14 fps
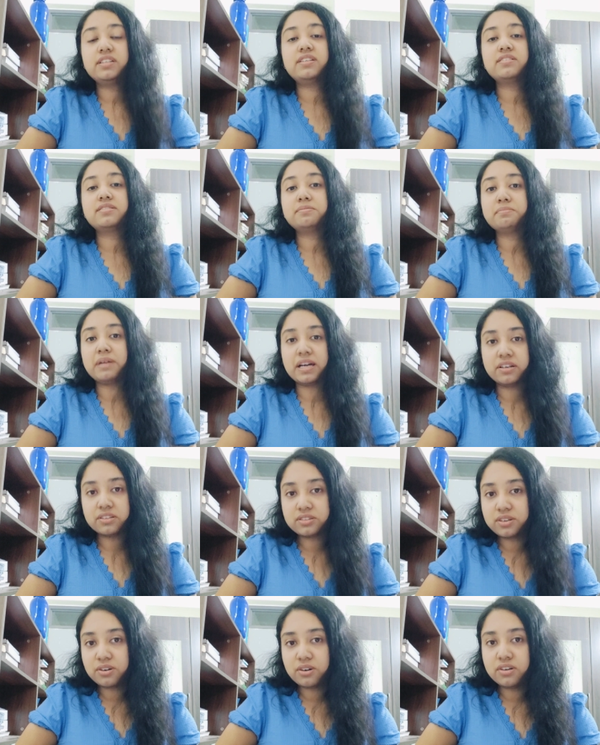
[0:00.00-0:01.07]
it is a
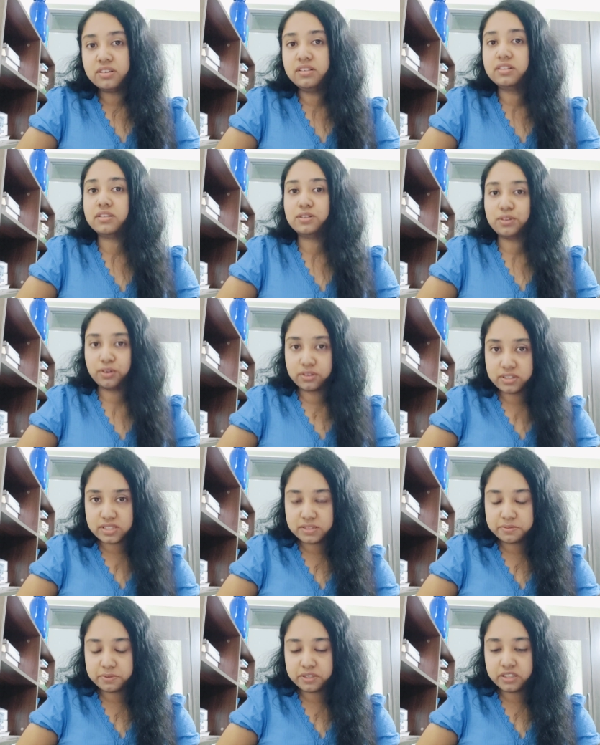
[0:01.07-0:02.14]
marathon, not a
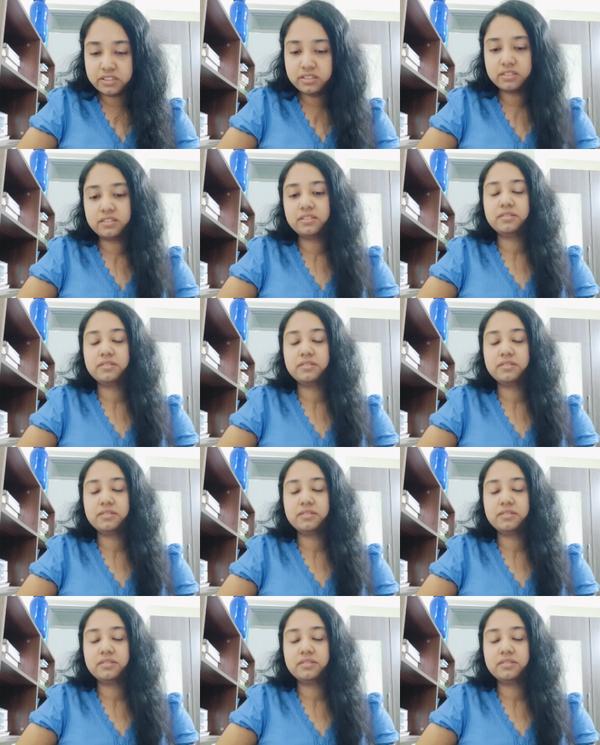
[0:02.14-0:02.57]
sprint.